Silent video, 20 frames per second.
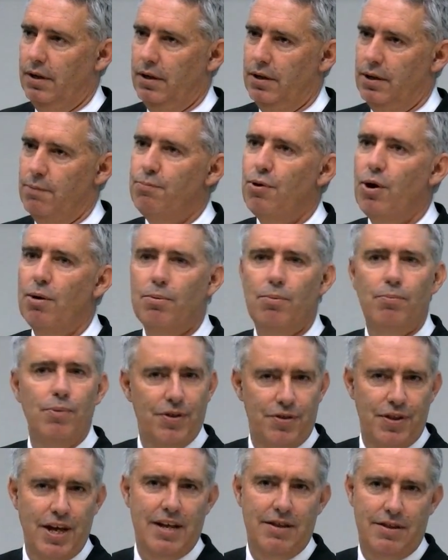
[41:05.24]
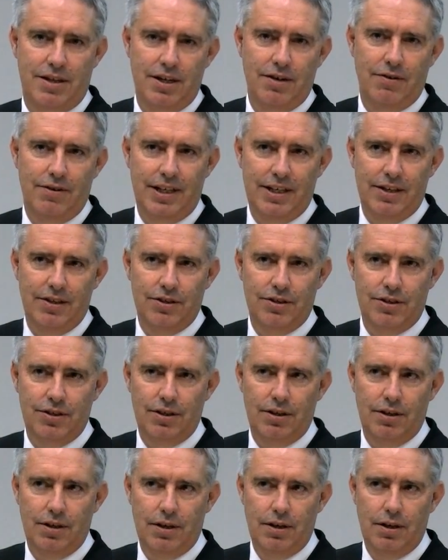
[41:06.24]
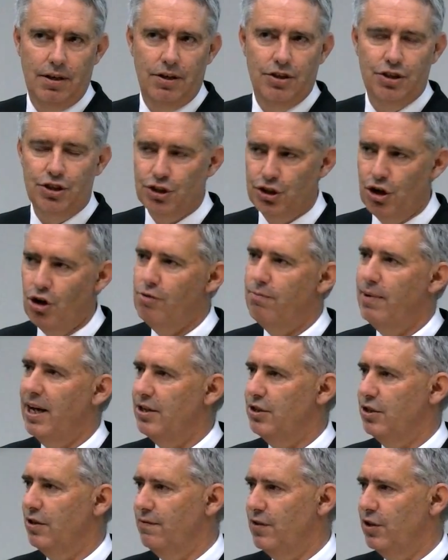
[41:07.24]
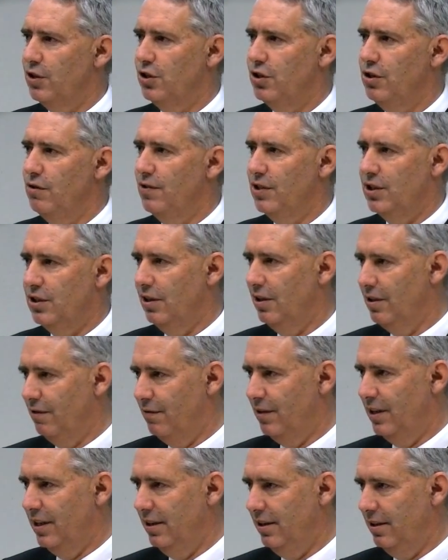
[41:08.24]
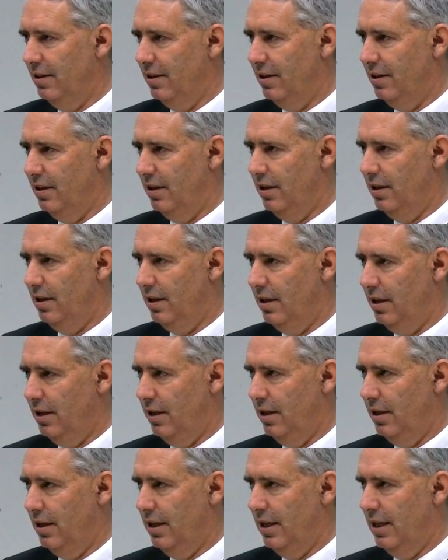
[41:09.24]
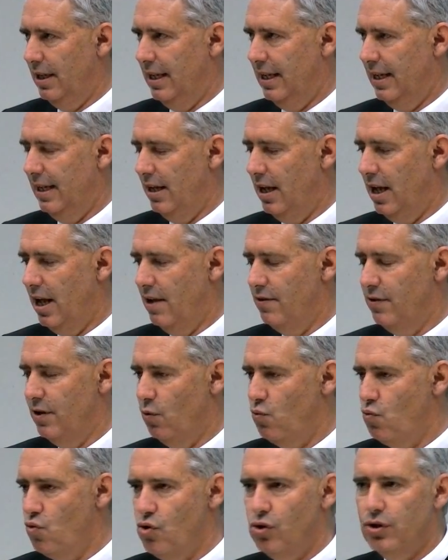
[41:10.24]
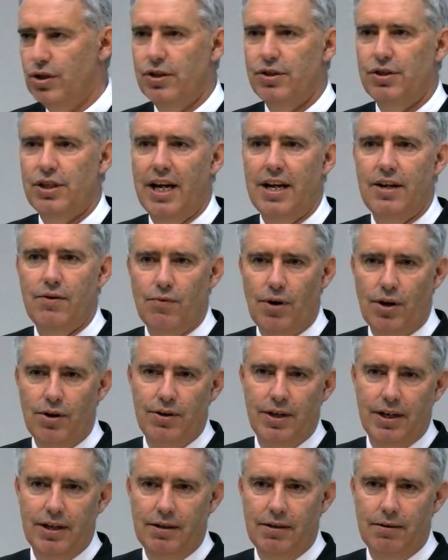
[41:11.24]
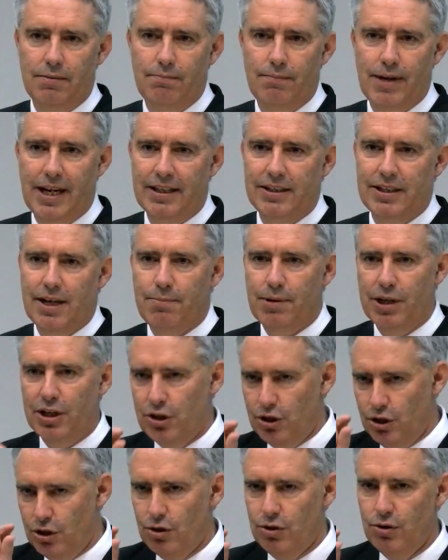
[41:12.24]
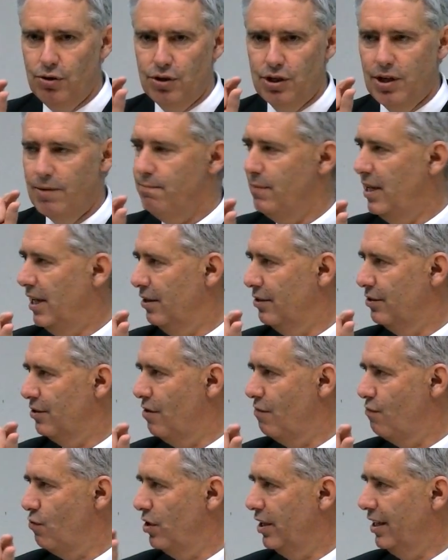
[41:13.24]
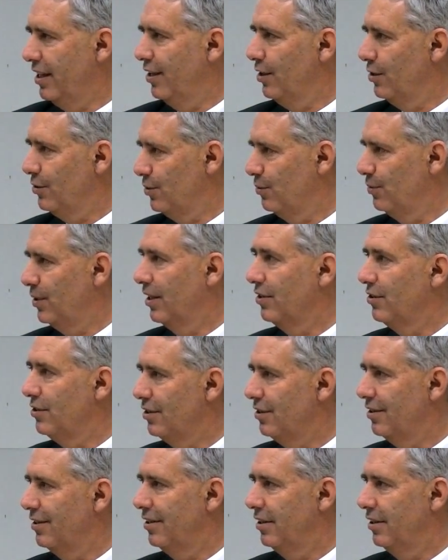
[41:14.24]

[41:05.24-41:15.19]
The problem with that theory is so much of the service delivery and the waters and roading makes up a huge amount of what a council does.